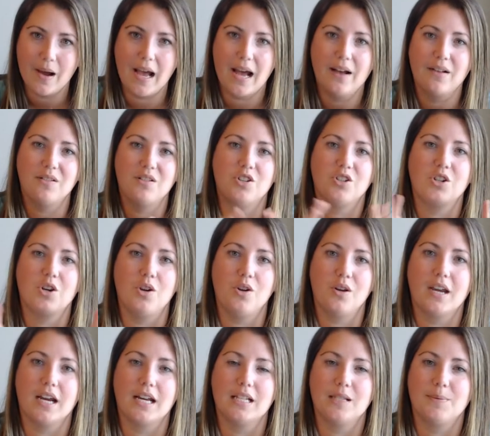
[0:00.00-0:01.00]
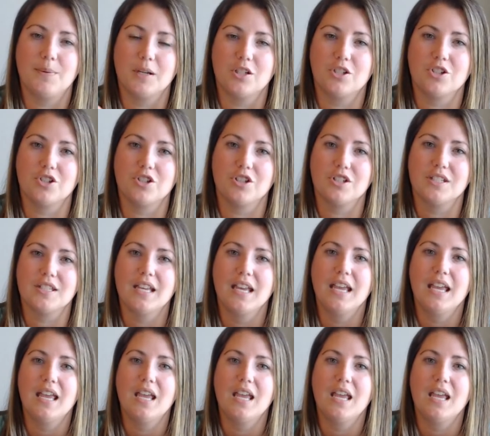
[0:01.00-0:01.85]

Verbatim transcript: I have to show you guys pictures